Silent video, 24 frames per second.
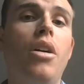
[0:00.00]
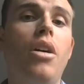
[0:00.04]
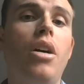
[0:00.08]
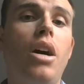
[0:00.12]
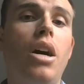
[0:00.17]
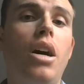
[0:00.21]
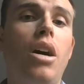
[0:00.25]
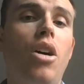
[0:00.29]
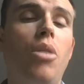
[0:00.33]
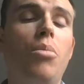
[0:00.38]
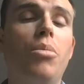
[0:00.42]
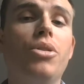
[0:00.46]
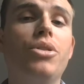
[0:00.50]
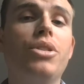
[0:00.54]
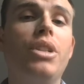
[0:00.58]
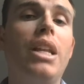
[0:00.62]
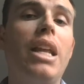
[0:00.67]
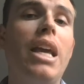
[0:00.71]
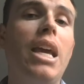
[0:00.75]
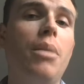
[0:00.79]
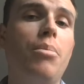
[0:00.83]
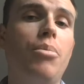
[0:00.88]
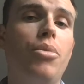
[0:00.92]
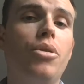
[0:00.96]
almost
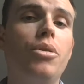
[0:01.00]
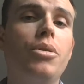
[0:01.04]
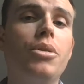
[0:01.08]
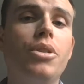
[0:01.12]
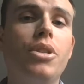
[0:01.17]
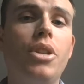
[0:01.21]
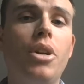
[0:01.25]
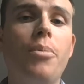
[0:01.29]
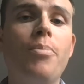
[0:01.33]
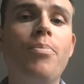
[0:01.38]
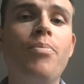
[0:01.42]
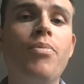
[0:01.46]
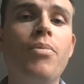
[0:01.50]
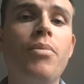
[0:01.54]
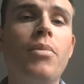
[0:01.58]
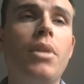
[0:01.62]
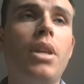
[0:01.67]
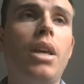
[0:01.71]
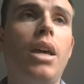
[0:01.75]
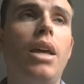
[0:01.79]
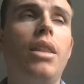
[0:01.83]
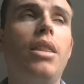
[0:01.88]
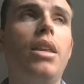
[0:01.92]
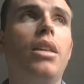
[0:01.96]
in April. So
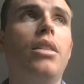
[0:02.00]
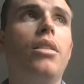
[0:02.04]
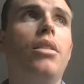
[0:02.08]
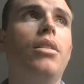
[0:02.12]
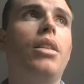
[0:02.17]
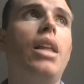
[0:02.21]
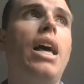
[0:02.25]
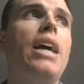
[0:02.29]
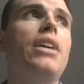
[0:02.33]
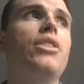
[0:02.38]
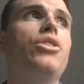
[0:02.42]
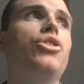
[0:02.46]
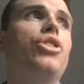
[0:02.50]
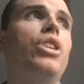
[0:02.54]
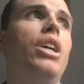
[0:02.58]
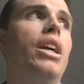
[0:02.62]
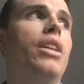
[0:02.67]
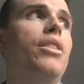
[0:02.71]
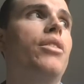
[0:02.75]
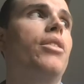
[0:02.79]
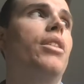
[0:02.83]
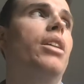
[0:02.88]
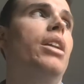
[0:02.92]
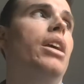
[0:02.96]
I think the last
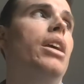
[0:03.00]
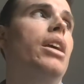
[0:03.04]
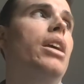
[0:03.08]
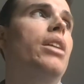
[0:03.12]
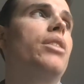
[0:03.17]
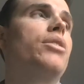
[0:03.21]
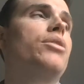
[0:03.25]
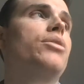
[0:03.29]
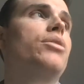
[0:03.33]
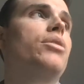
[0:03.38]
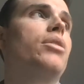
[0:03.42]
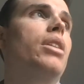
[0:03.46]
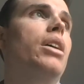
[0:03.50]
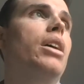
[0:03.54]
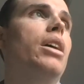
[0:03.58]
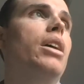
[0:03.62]
chance that it gets